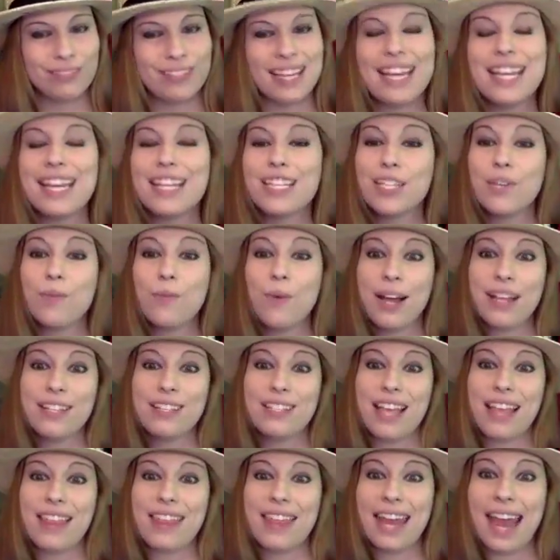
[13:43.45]
It is the
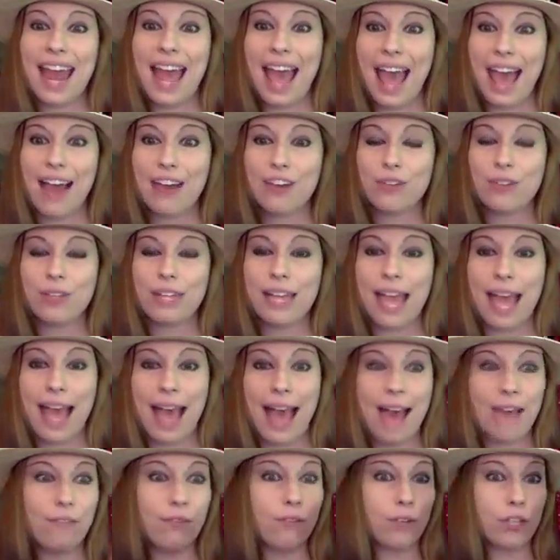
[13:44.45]
ones that actually
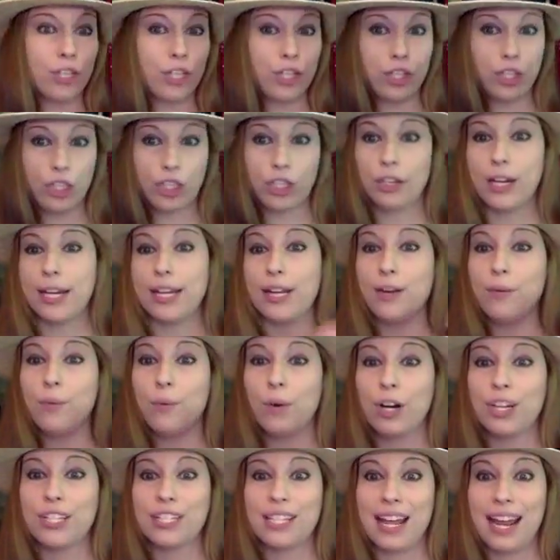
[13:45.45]
have curated
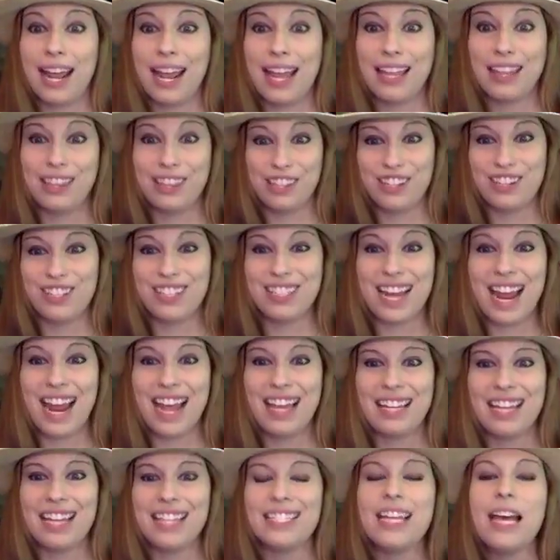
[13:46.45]
words on it and look
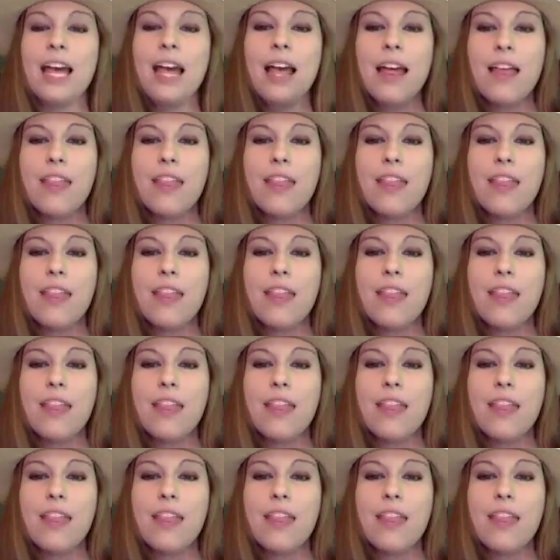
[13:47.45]
stylized.